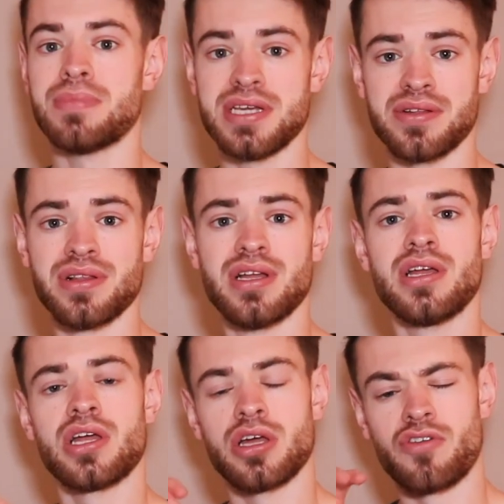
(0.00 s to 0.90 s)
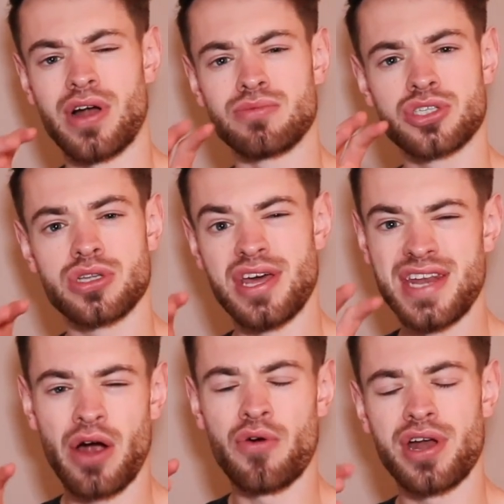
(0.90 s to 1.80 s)
meal around
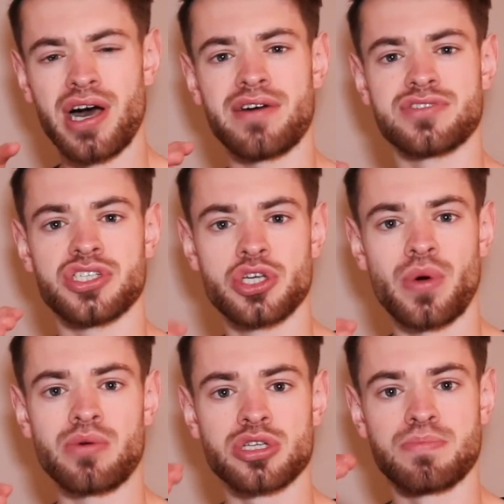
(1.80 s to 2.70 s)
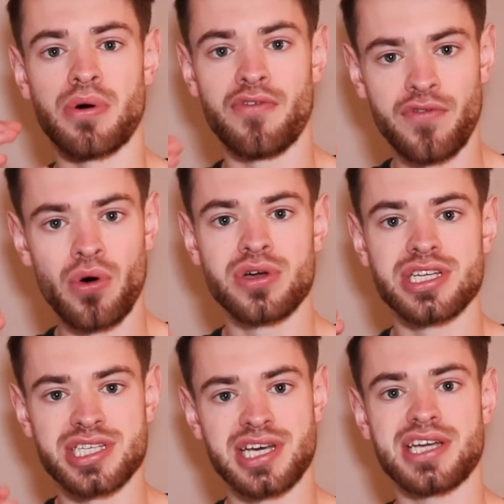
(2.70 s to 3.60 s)
an hour and a half to 2 hours before you
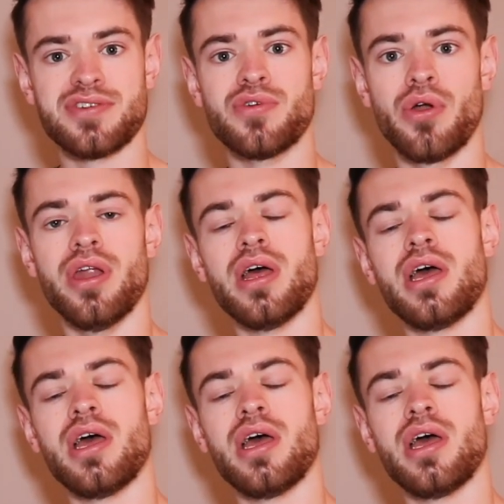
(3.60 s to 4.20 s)
start your run,